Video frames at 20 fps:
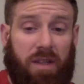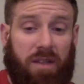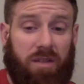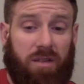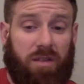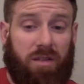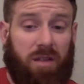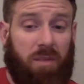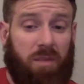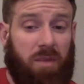
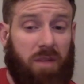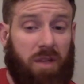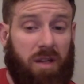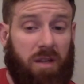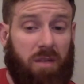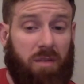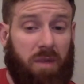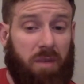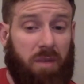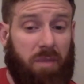because I'm a little
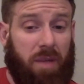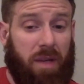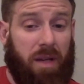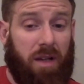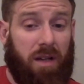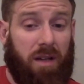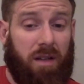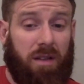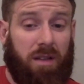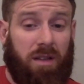bit bigger
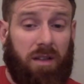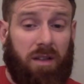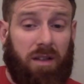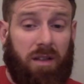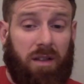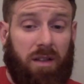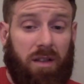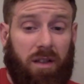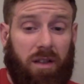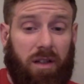
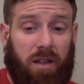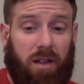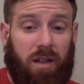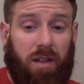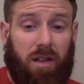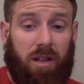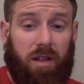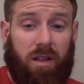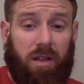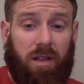uh,
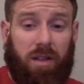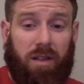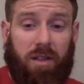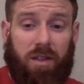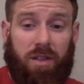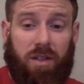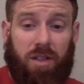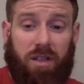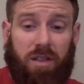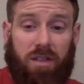in the
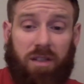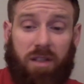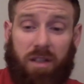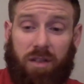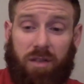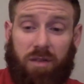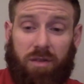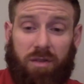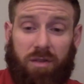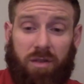chest than I
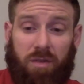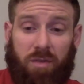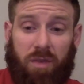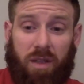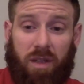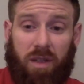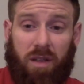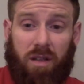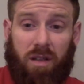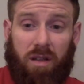used to
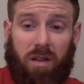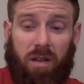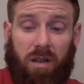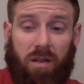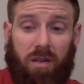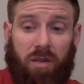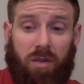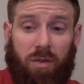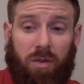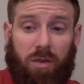be.
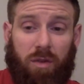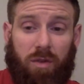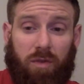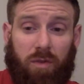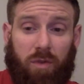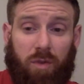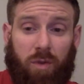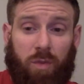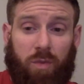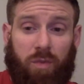Doing a
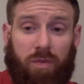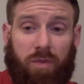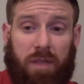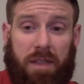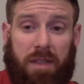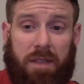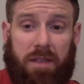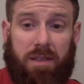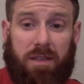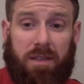floor
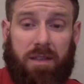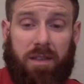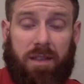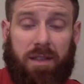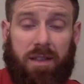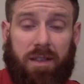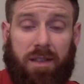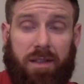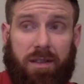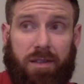press
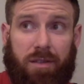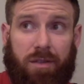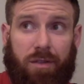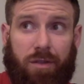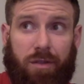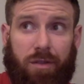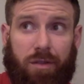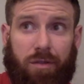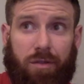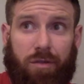is
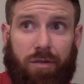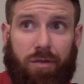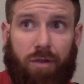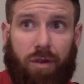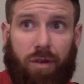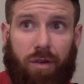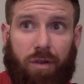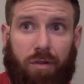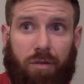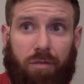
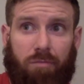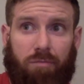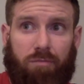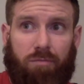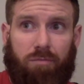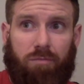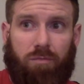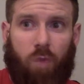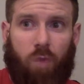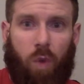not
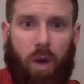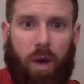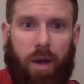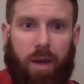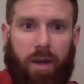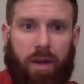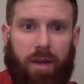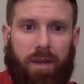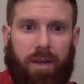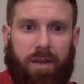quite
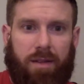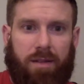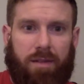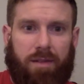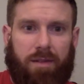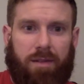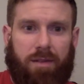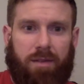as